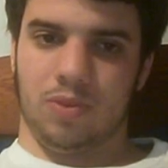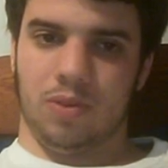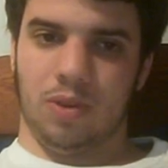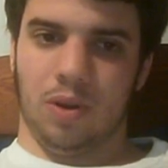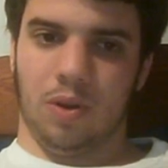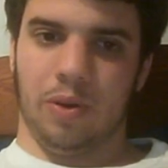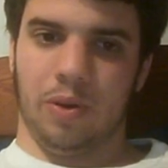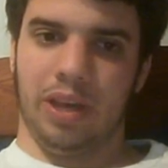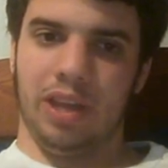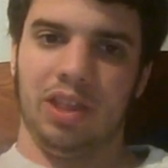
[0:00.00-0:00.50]

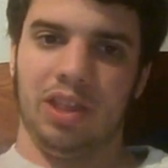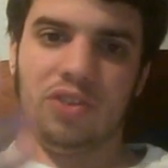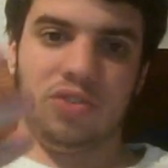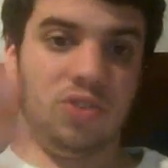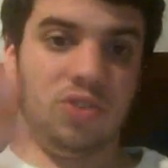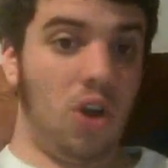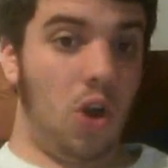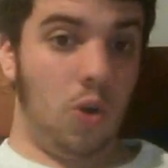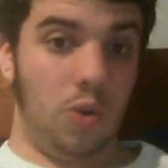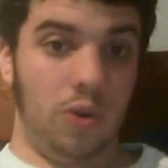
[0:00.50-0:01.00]
In
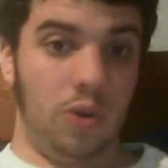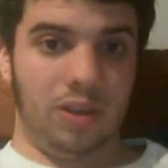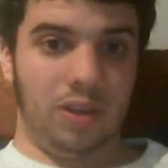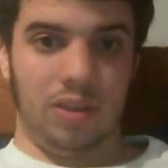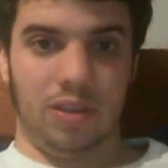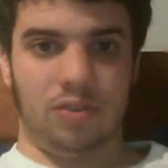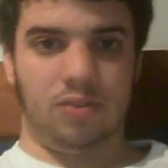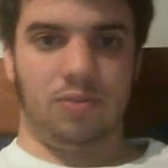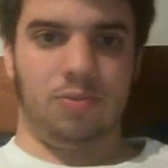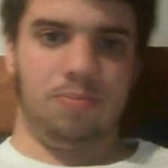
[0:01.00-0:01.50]
this
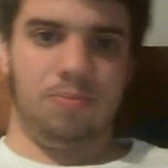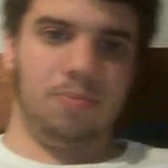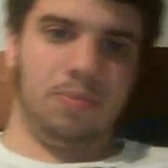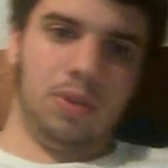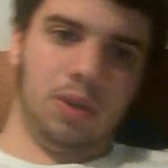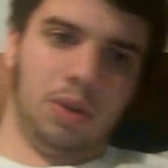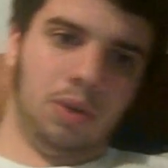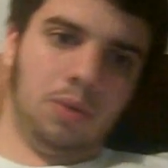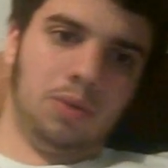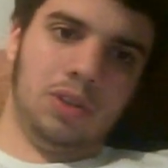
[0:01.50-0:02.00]

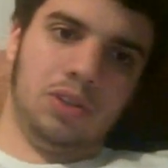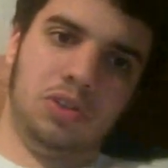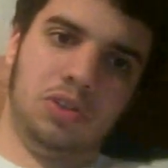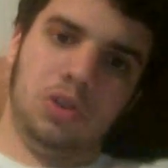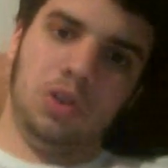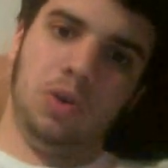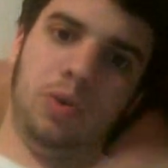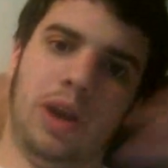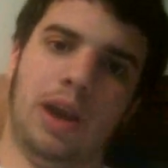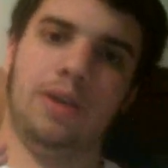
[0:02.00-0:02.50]
this
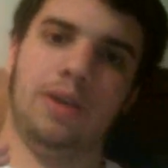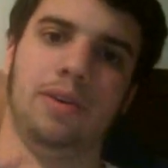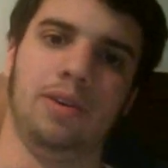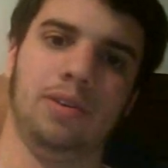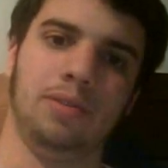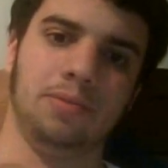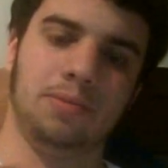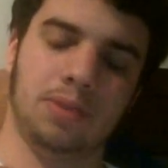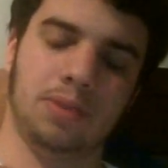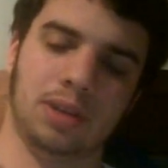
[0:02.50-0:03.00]
new
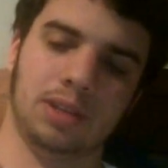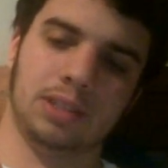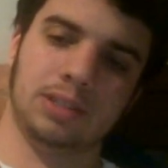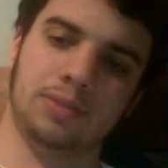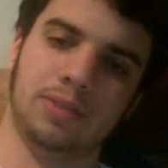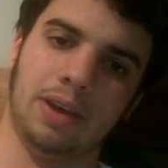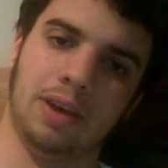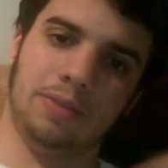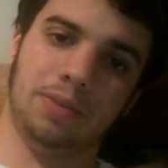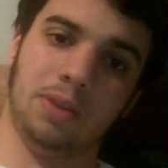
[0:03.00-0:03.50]
era of
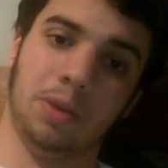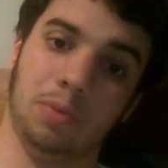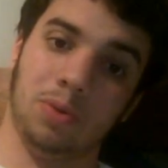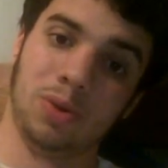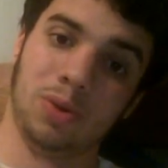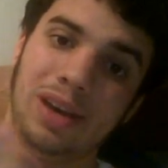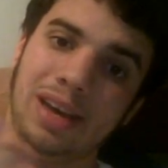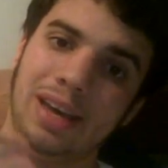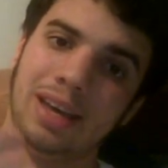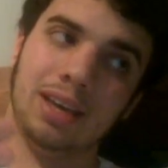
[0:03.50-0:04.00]

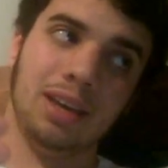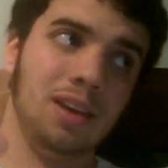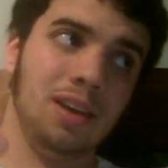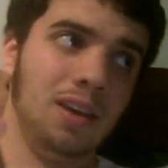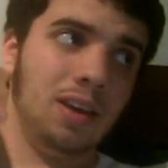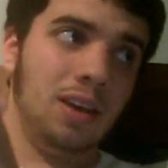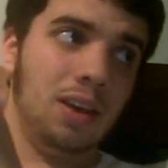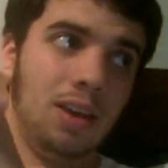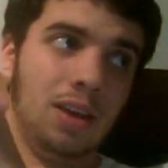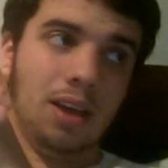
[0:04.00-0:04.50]
FWA.
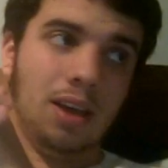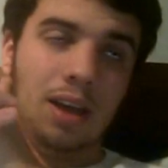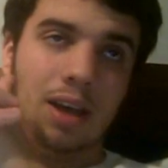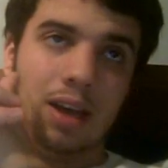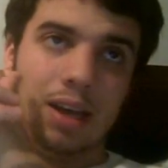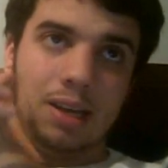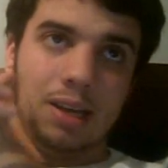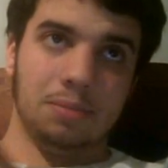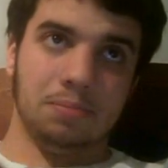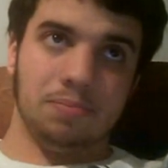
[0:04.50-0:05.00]

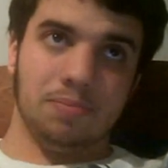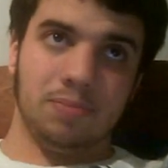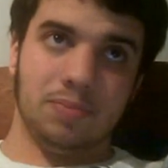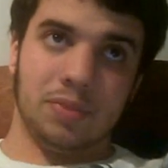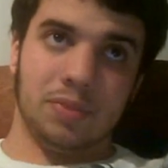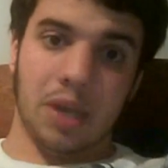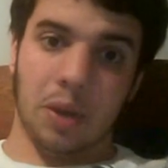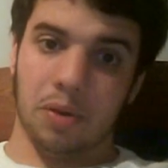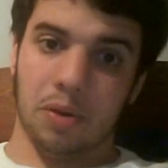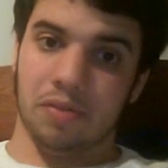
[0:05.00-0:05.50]

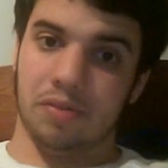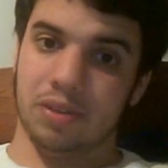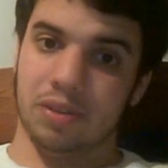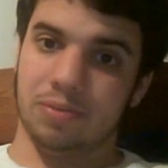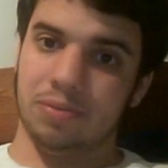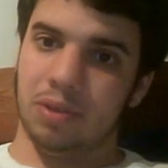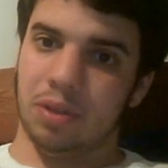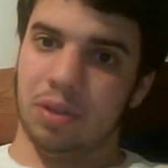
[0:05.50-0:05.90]
However,